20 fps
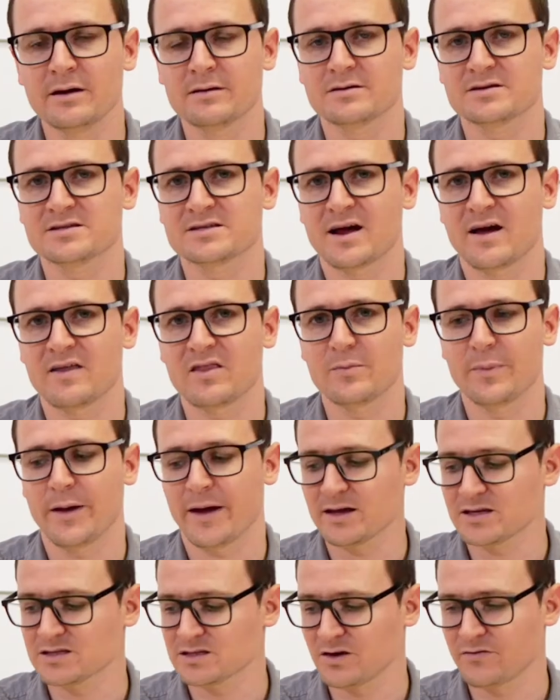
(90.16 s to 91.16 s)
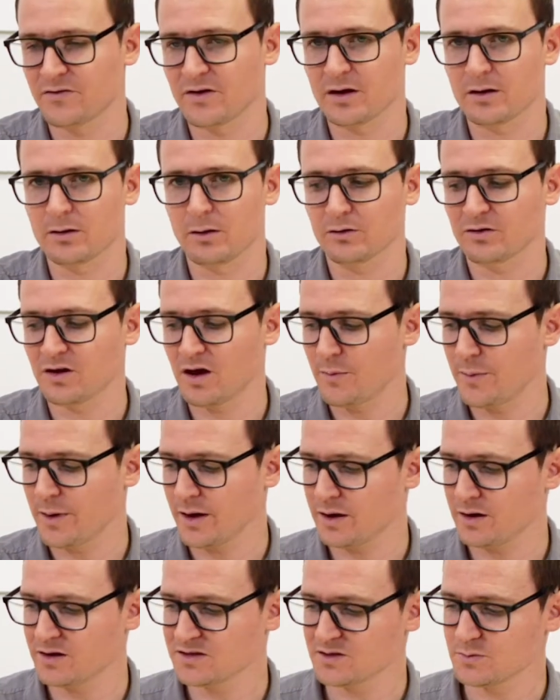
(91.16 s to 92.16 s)
to start the base of our clock tower
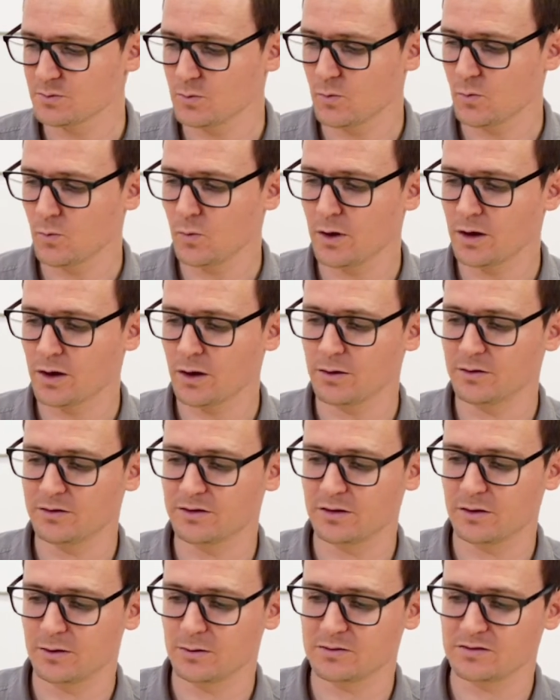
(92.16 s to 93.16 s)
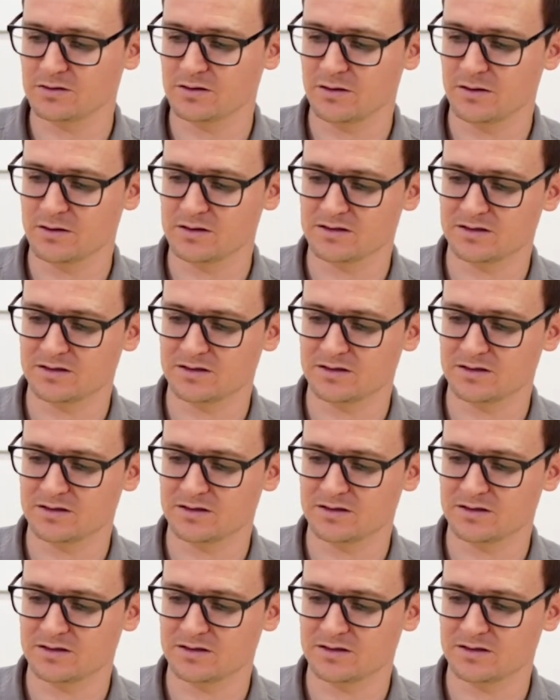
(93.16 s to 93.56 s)
mechanism, we're going to use this